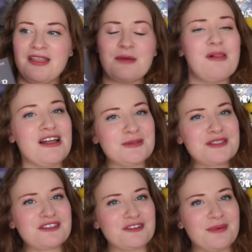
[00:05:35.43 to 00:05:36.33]
The plot
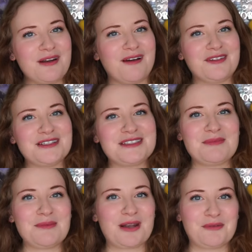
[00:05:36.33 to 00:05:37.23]
twist should have been obvious to
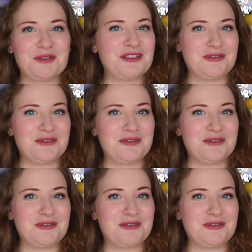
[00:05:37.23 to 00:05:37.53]
me, but I really